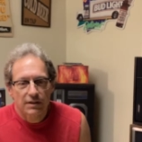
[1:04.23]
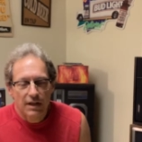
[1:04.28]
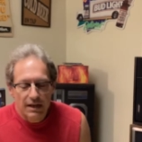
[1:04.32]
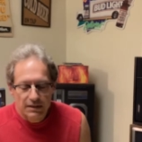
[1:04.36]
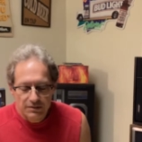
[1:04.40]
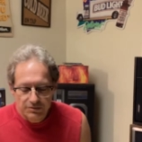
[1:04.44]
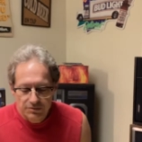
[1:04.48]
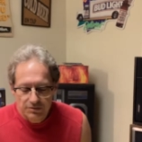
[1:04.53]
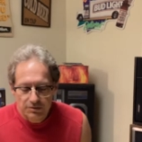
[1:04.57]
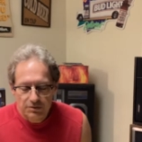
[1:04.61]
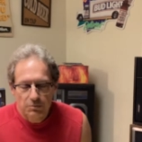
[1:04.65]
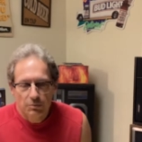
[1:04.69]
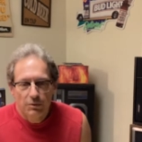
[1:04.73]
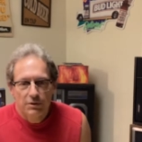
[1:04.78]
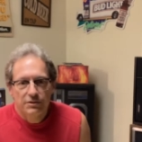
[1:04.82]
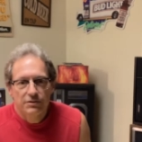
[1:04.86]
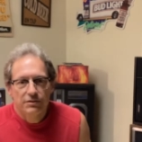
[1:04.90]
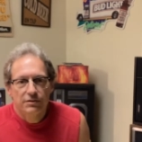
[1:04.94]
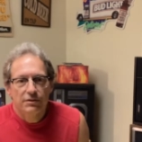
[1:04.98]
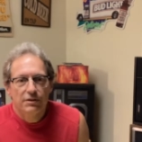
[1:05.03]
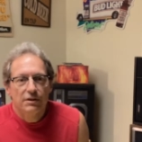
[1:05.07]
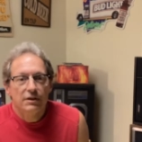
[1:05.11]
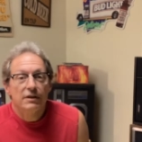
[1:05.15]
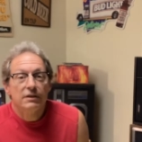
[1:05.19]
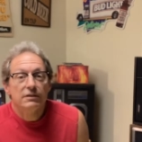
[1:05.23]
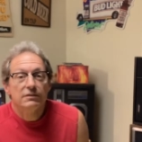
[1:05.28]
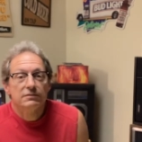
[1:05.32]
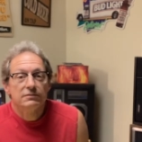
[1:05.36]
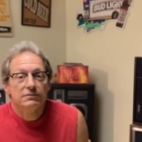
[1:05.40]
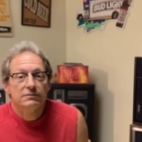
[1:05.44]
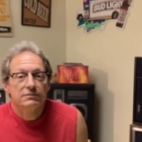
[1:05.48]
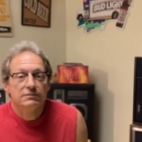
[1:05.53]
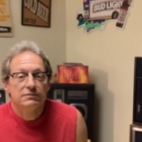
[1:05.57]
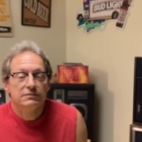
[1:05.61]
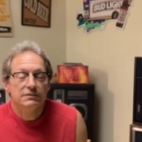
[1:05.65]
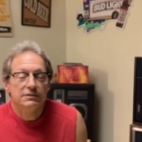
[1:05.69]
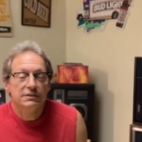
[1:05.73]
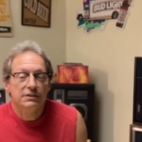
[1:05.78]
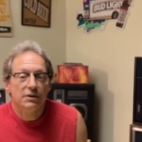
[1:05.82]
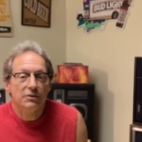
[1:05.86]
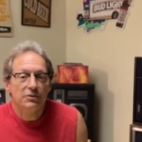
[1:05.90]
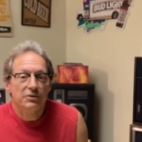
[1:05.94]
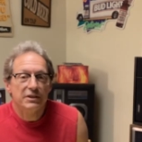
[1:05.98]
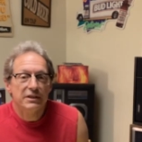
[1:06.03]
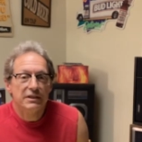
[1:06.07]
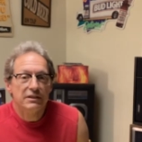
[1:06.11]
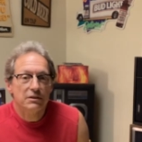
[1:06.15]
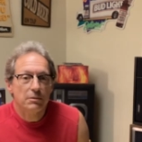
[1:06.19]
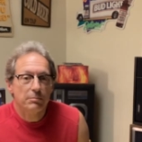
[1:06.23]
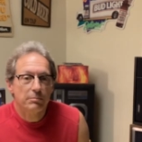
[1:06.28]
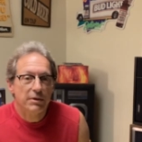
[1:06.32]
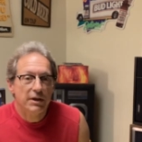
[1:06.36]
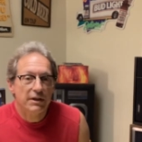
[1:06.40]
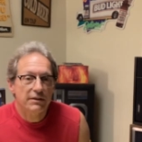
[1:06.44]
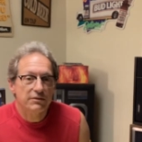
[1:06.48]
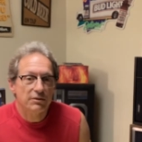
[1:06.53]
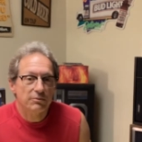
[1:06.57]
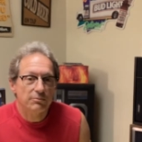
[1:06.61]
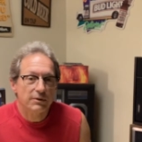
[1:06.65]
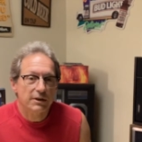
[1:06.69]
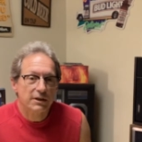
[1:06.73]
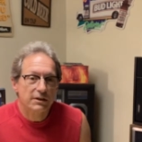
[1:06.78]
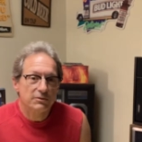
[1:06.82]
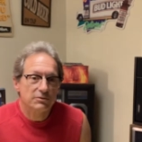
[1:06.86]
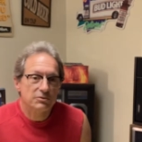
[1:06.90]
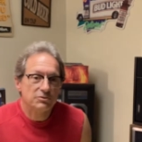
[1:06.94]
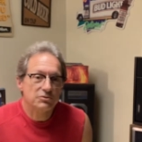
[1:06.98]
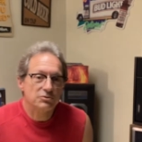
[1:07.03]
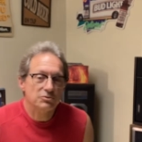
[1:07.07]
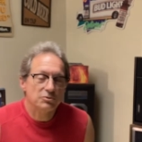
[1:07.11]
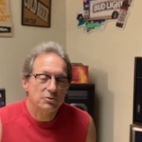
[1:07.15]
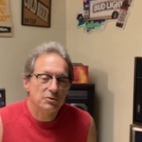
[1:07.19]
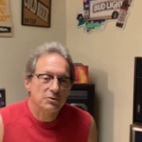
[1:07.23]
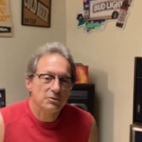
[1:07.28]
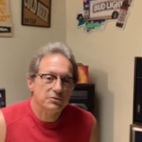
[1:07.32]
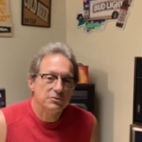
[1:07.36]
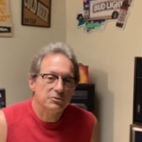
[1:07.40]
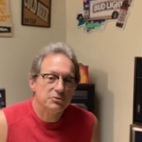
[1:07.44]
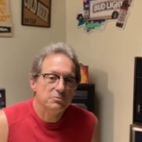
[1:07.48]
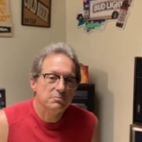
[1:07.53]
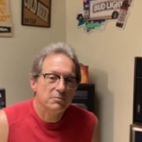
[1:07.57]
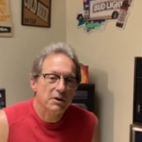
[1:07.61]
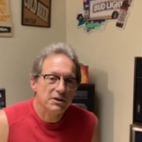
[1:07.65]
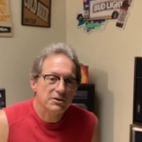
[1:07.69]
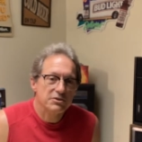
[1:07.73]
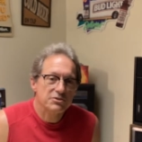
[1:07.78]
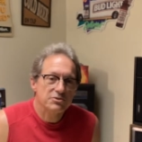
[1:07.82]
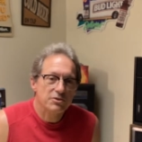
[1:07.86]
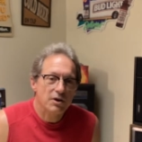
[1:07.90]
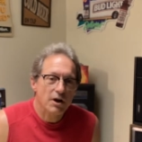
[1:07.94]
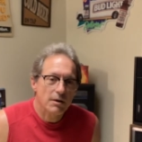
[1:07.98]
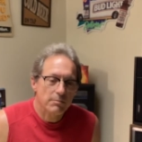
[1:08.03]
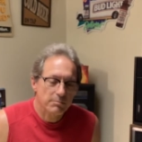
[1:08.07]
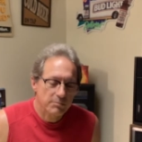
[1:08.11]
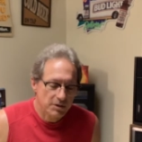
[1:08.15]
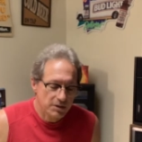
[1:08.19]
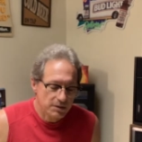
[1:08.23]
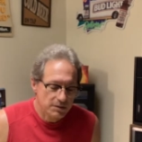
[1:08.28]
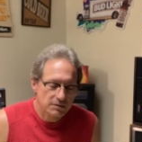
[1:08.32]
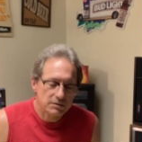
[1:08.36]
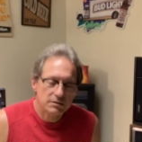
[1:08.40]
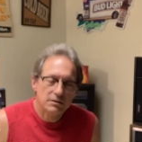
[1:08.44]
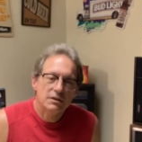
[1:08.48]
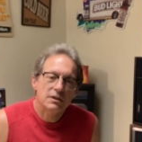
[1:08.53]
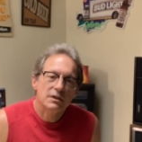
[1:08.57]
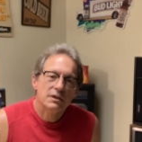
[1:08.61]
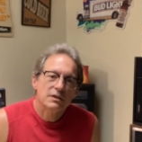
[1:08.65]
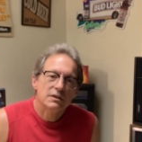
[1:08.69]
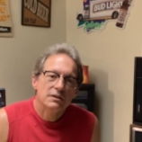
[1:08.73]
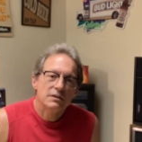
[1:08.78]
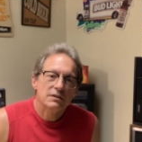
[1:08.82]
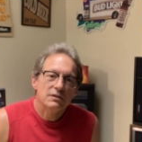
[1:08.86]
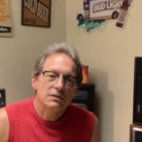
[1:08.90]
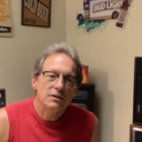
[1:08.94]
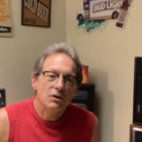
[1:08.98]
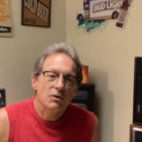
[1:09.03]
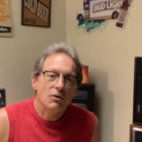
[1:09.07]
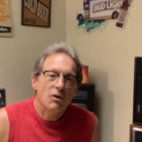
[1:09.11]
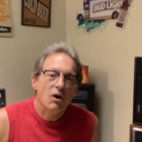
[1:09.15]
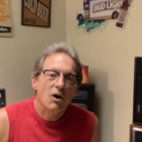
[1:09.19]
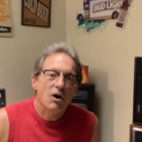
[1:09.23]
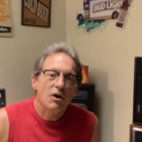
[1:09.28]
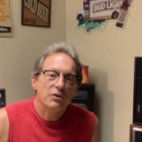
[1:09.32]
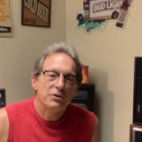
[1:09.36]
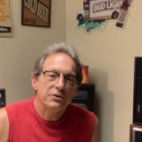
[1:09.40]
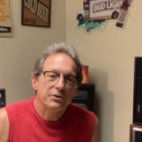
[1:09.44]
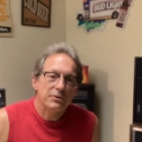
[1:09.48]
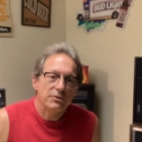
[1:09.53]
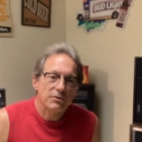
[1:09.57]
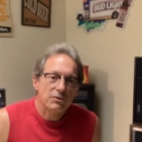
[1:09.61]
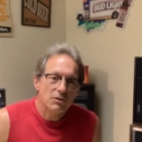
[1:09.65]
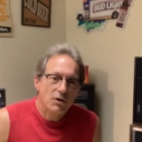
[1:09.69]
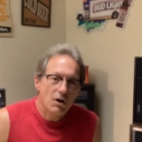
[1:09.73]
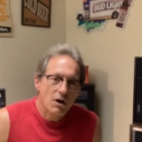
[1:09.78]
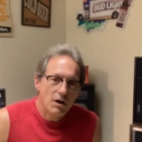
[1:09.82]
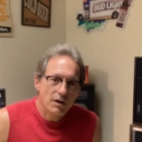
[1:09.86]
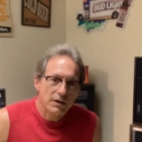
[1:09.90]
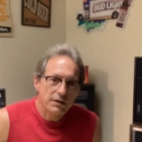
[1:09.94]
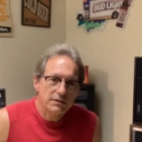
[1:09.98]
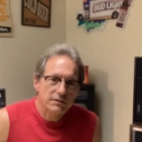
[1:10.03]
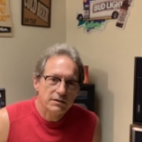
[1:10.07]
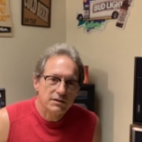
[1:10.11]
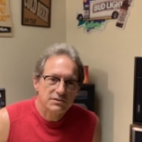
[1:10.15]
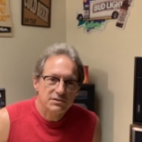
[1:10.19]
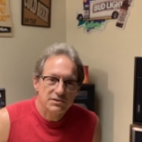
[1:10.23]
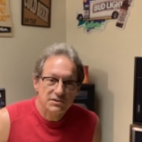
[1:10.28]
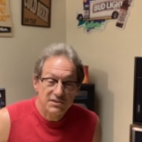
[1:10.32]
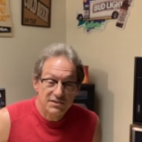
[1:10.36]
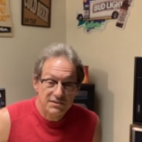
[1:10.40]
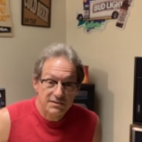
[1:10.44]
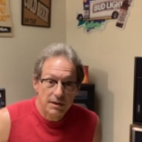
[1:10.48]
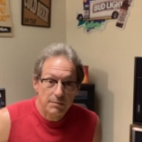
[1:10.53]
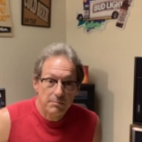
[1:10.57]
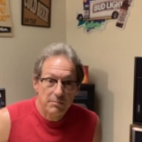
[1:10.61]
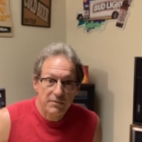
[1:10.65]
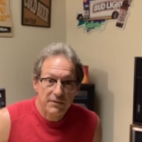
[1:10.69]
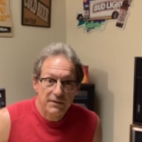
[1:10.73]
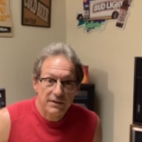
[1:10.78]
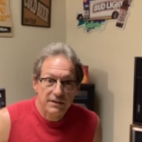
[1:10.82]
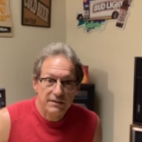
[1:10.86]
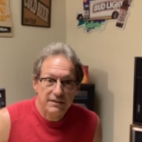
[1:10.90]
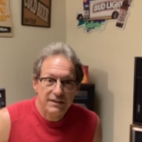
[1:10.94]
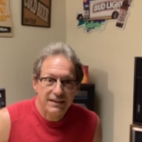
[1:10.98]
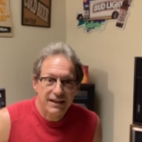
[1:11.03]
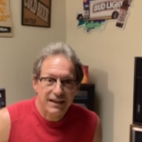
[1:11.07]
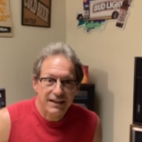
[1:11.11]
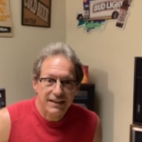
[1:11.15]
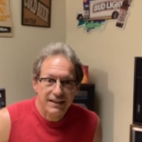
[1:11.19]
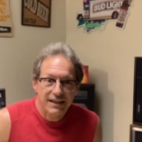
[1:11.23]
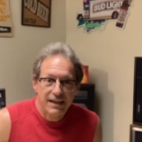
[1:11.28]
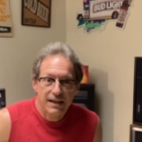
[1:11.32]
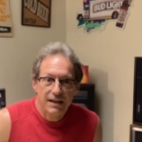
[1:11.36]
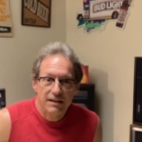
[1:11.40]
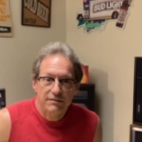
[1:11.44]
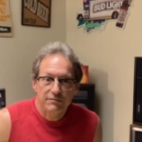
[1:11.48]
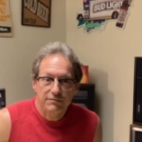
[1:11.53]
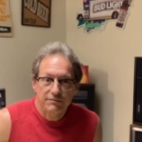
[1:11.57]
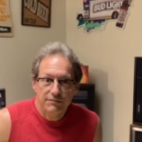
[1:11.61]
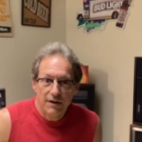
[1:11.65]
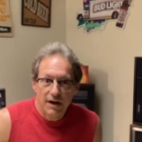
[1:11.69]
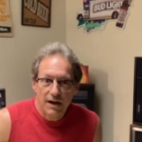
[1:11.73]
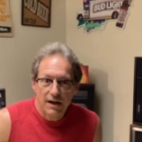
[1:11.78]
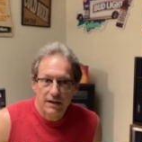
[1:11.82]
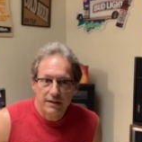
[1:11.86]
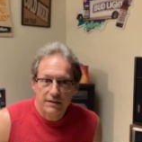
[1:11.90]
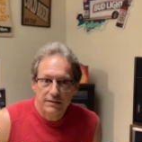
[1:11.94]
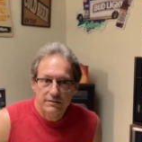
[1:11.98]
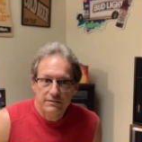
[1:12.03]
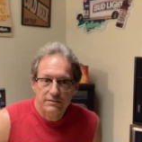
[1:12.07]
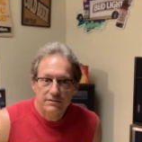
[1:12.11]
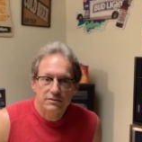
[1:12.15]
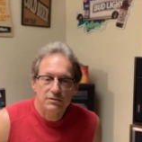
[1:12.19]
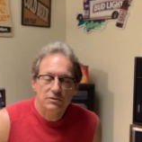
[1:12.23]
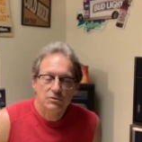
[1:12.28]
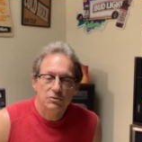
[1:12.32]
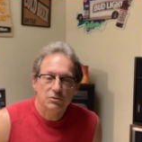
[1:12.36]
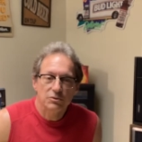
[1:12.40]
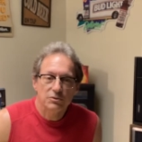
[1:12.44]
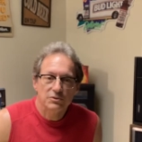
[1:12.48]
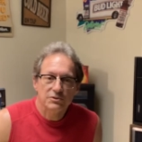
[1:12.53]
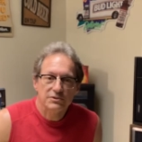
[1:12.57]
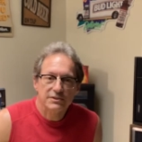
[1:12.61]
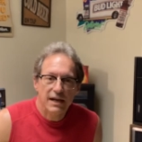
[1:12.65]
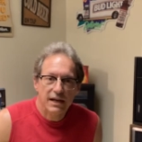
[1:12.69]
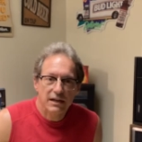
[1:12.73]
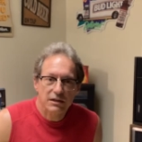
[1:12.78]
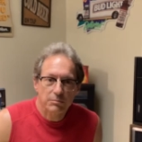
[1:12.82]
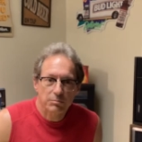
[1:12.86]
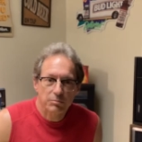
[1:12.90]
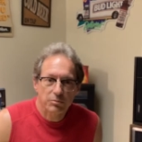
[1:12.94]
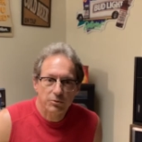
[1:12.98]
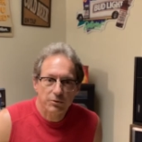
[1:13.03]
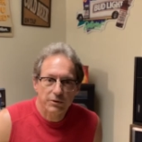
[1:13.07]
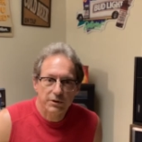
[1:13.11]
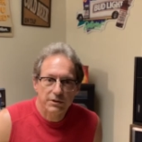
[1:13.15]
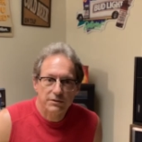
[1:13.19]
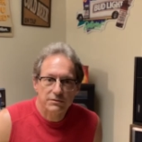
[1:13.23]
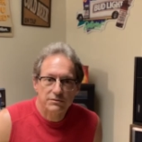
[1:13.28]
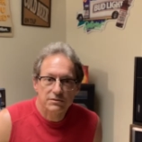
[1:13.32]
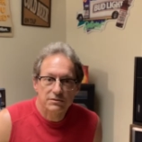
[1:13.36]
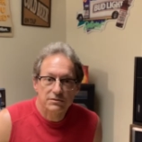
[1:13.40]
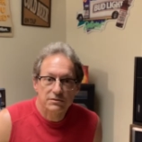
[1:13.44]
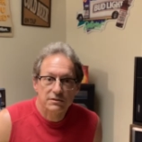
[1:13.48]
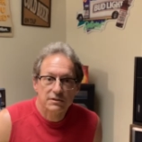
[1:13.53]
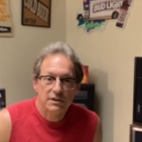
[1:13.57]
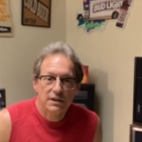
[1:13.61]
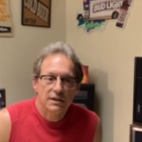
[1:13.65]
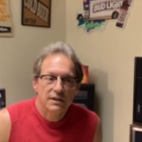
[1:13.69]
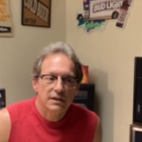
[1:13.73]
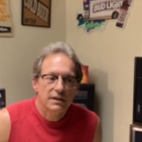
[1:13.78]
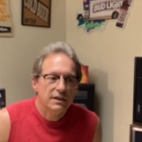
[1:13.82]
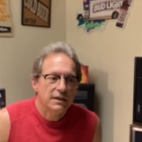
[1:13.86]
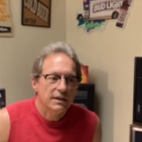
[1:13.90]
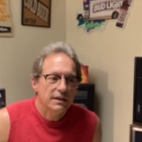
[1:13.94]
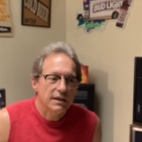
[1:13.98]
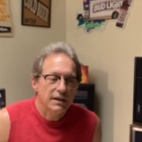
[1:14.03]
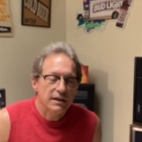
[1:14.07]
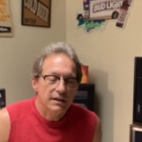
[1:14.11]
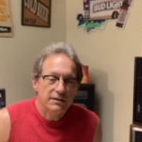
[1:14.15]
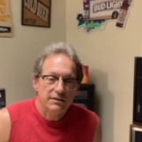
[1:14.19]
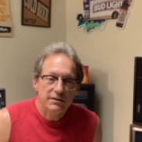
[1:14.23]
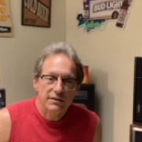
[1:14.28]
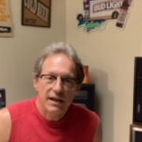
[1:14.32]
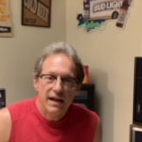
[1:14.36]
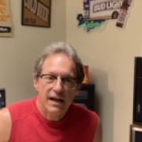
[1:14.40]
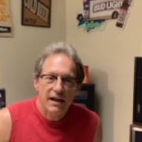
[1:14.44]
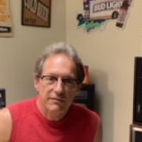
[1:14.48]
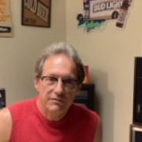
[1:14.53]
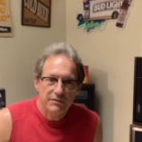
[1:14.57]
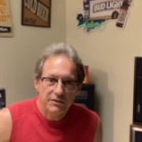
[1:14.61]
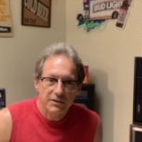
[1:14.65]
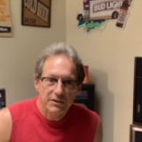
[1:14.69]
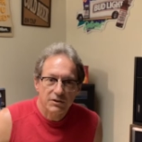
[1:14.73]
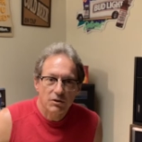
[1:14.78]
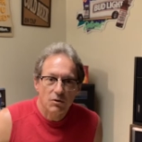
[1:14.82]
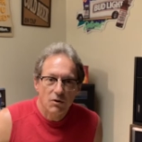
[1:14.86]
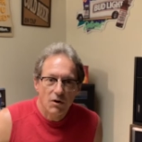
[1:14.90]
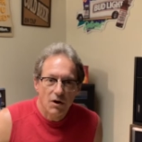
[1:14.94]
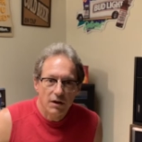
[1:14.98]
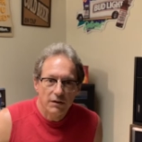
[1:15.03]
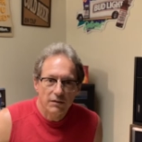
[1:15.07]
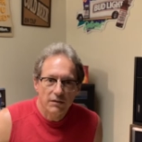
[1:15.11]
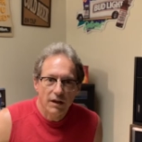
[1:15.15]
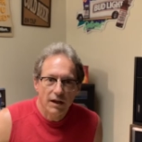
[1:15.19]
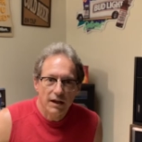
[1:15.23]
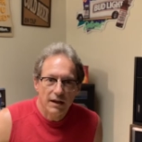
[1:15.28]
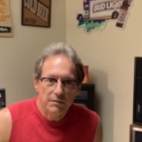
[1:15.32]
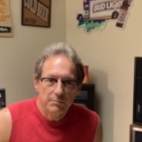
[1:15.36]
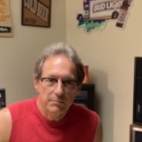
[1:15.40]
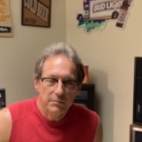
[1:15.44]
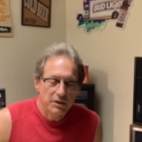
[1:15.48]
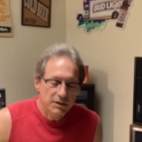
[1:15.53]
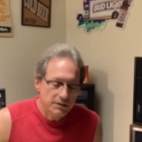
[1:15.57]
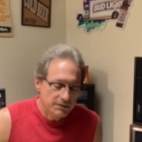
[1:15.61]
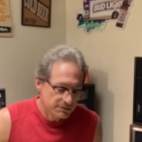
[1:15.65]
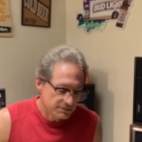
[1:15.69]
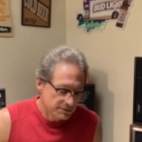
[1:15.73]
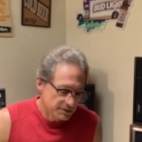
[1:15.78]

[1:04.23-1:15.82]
actually went to the independent record store and do my shopping, all year long, unless it's something that I can't find or it's out of print and you have to go online. But